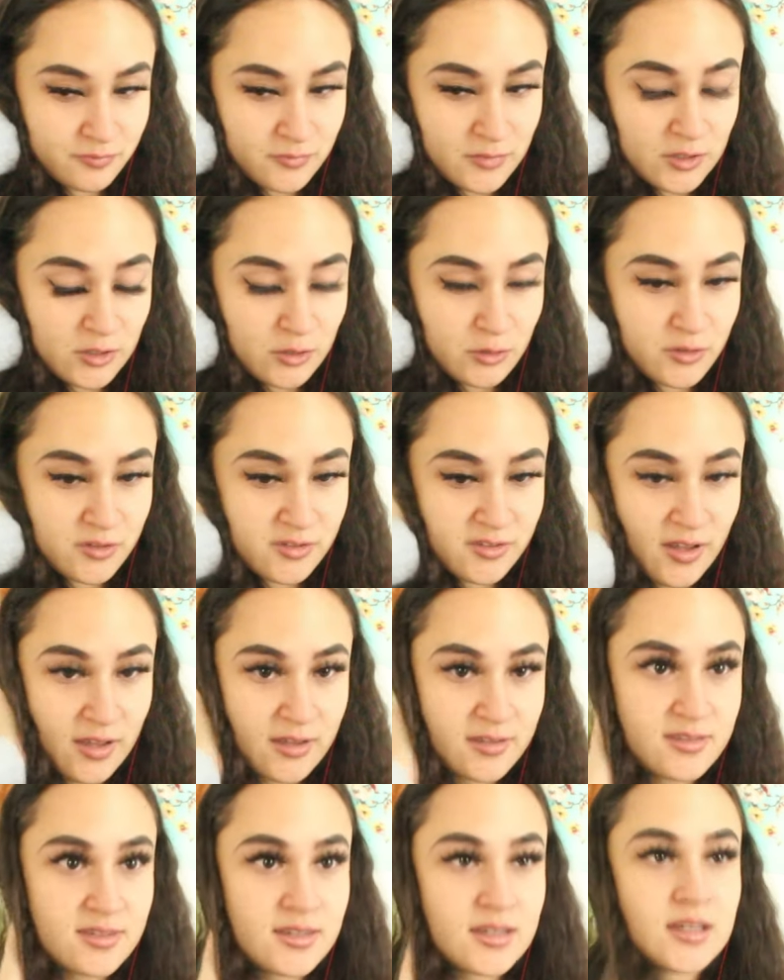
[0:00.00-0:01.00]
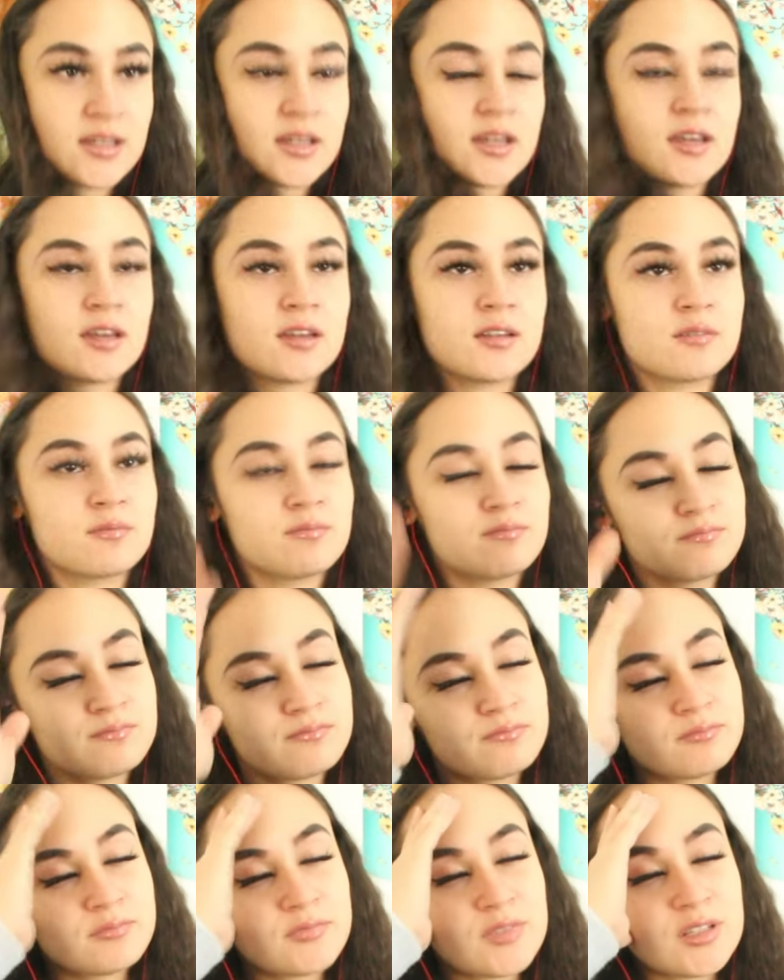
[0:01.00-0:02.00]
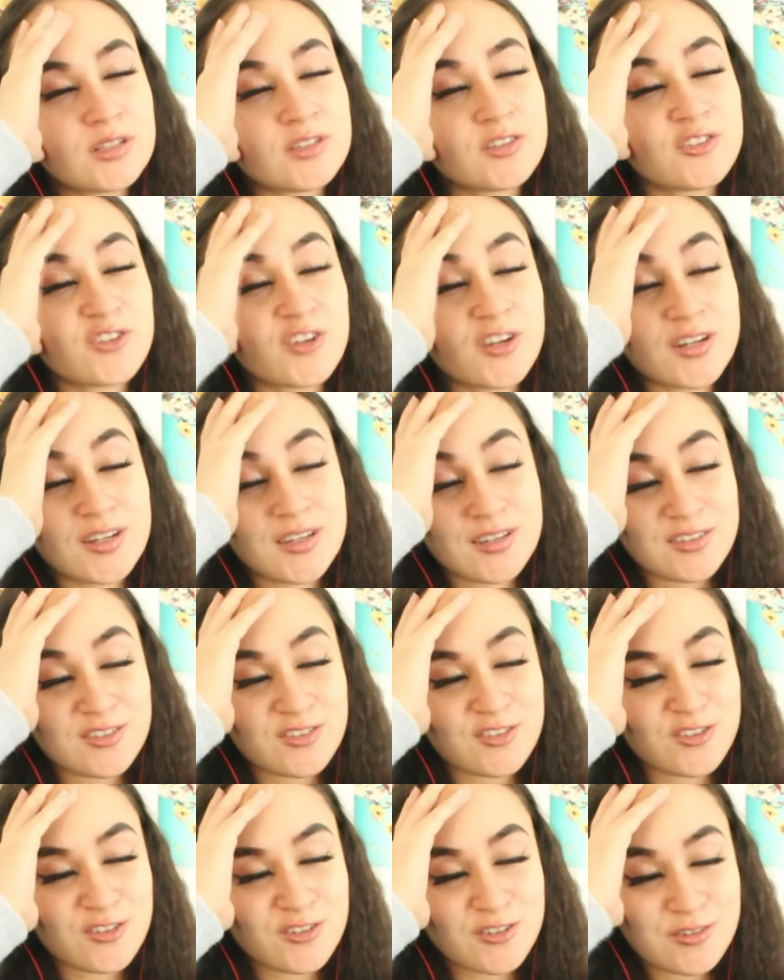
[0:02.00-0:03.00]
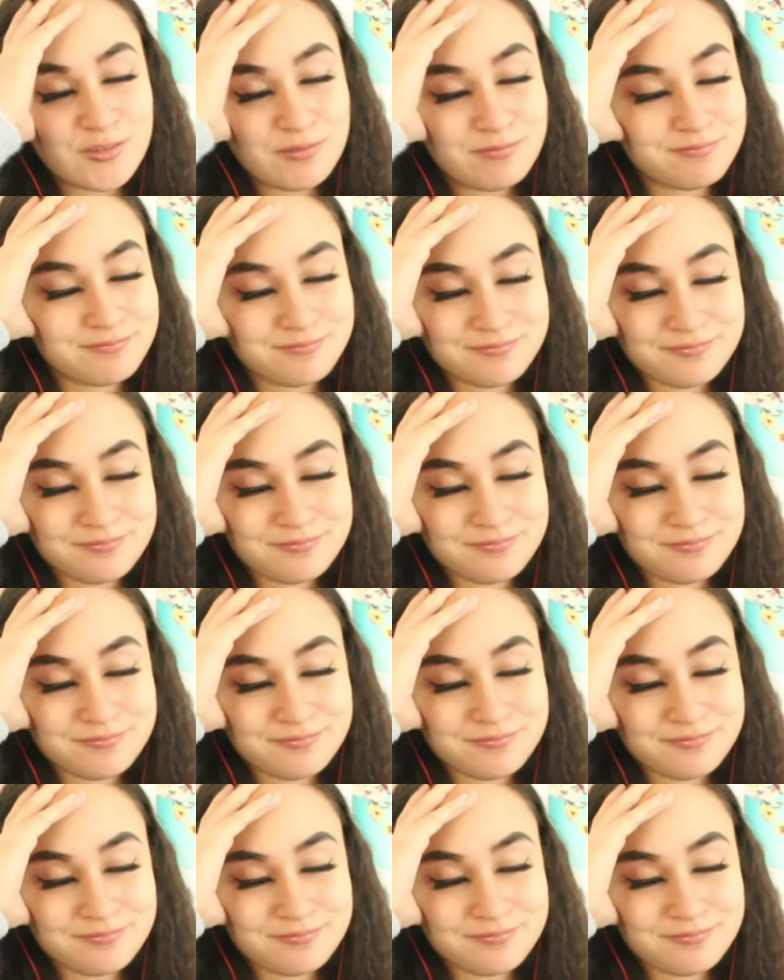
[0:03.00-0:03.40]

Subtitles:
you know, discussing and illustrating is just,